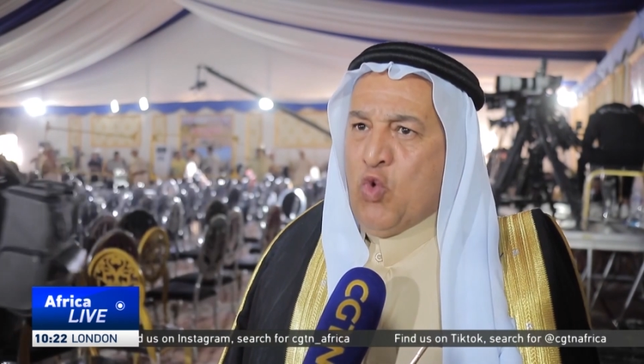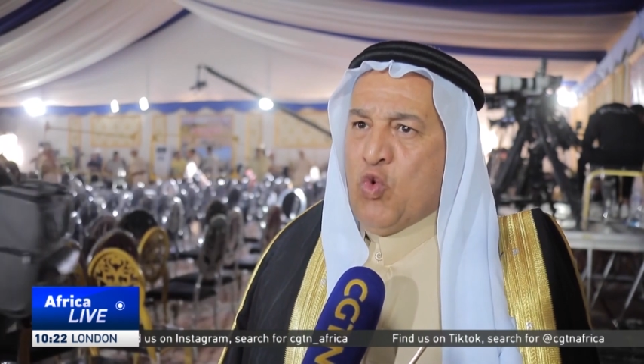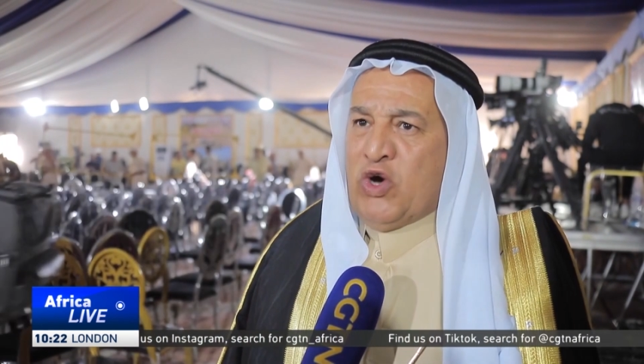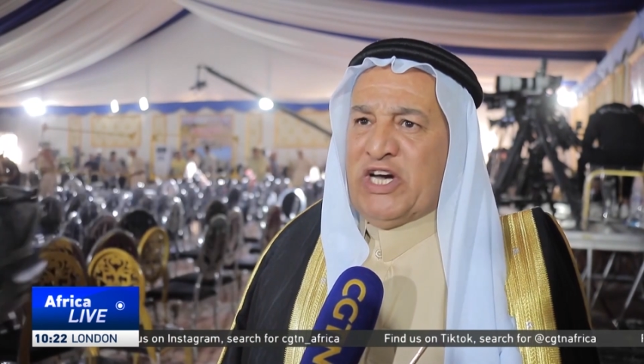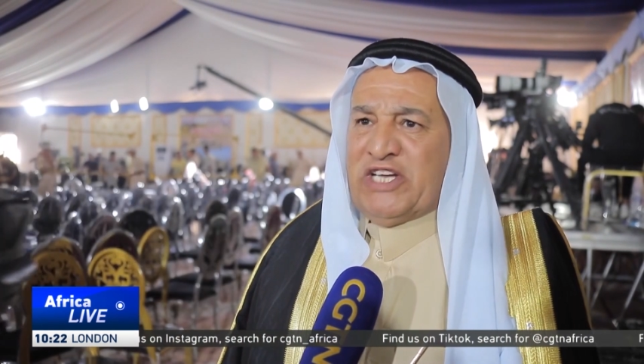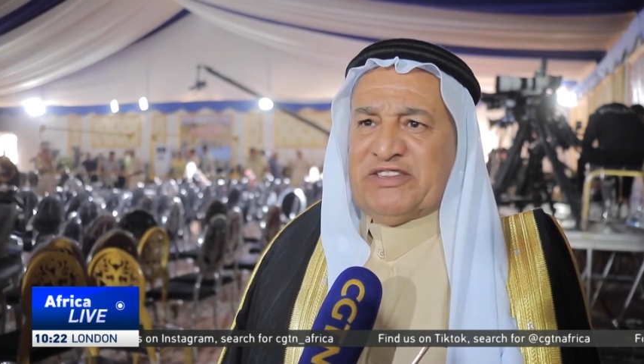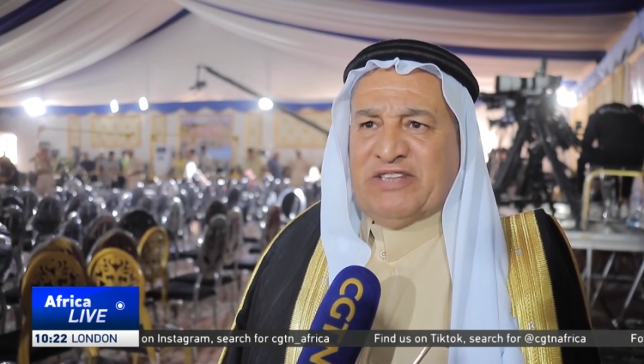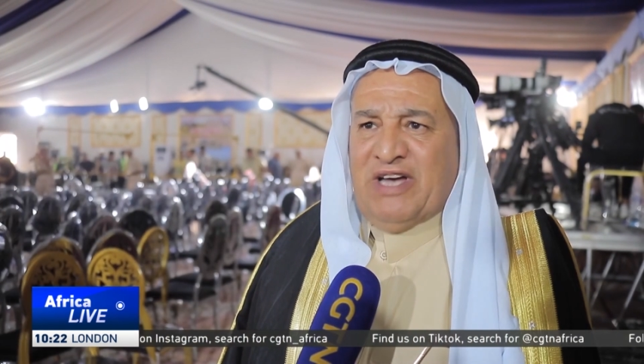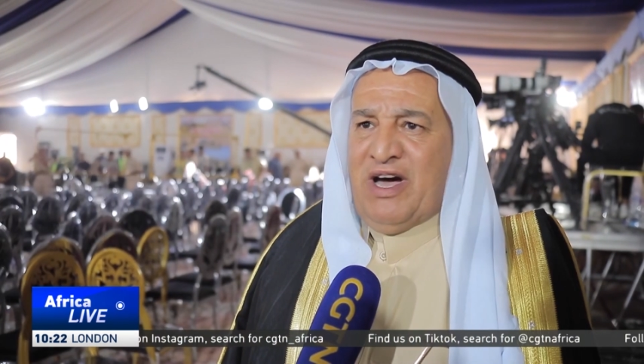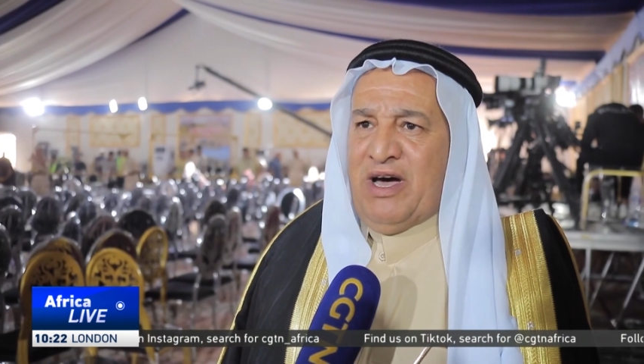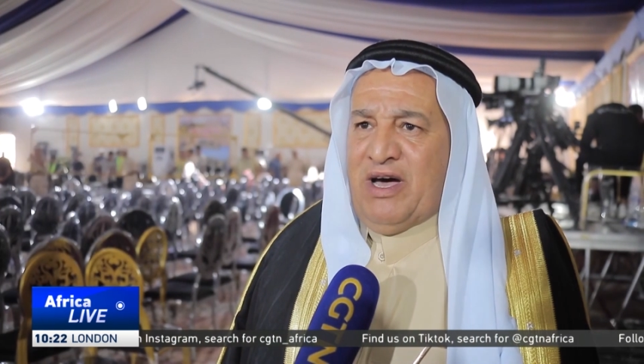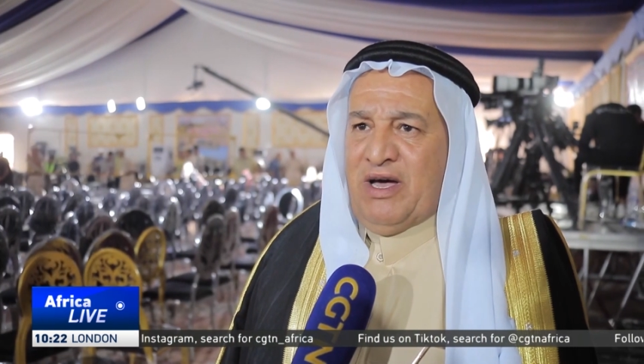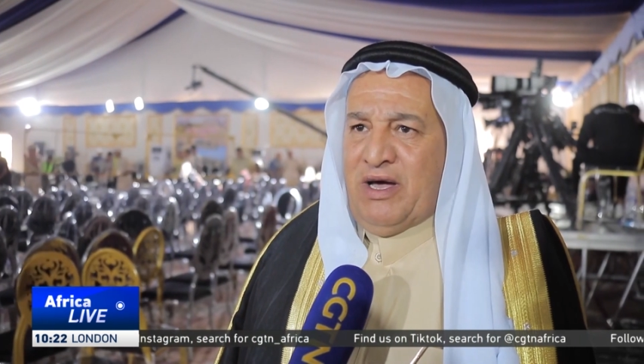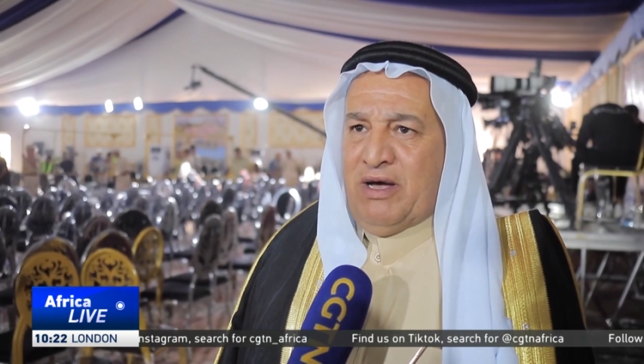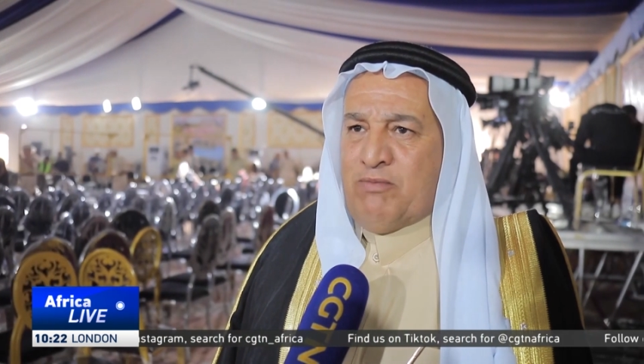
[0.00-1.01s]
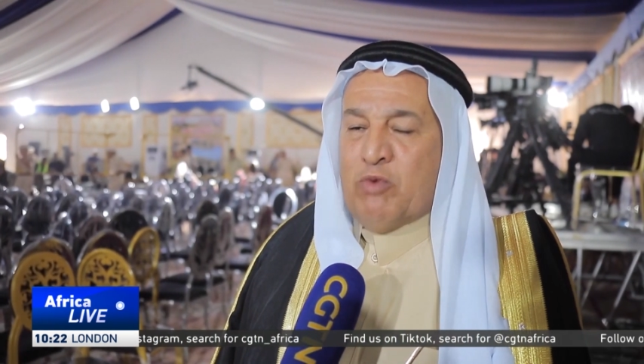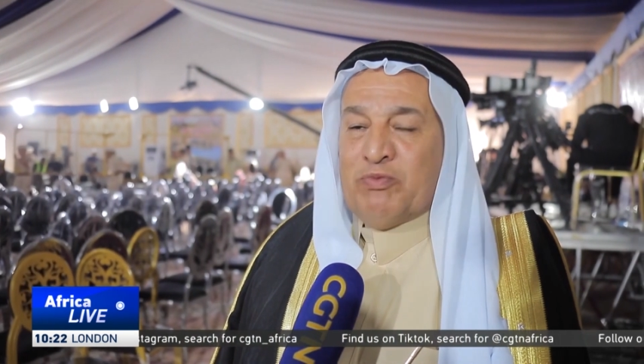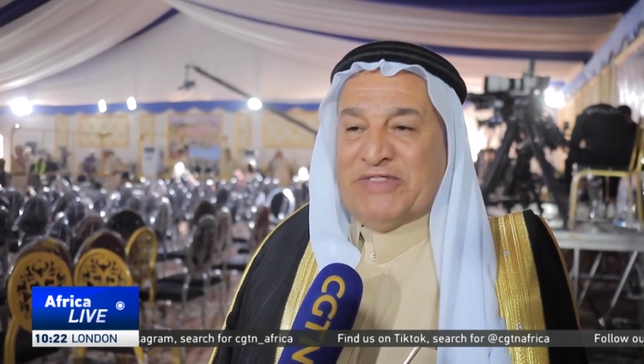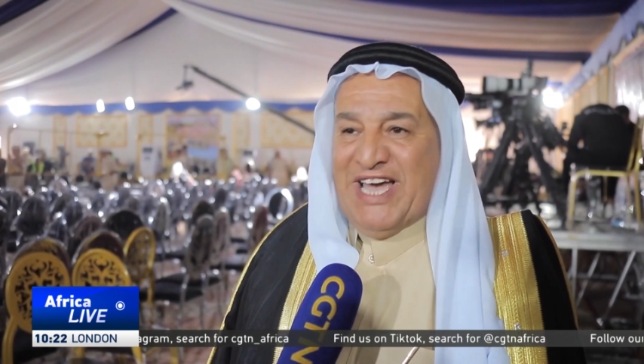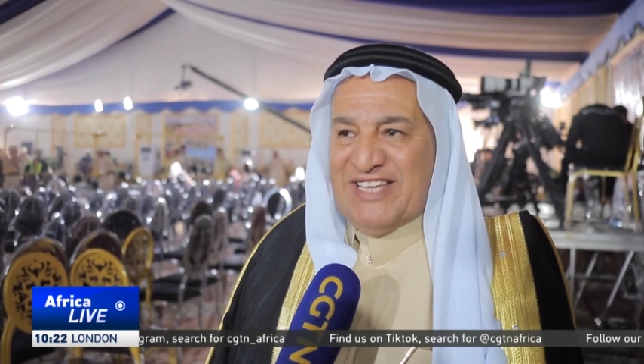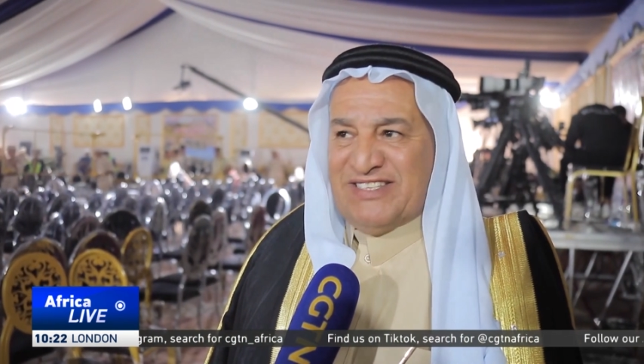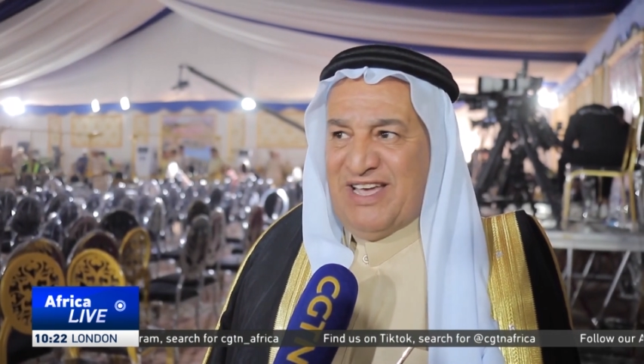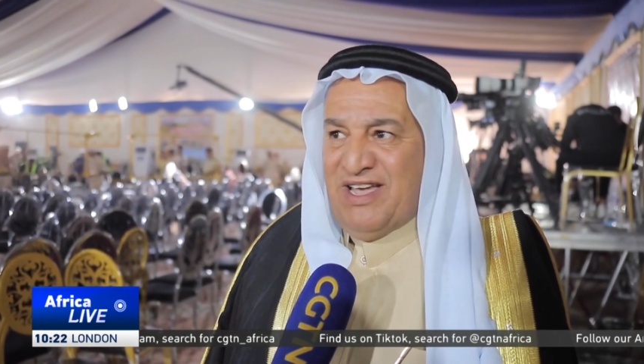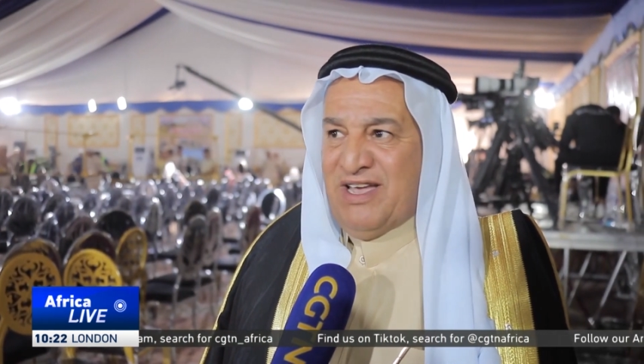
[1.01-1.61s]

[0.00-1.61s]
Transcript: We are happy with the trust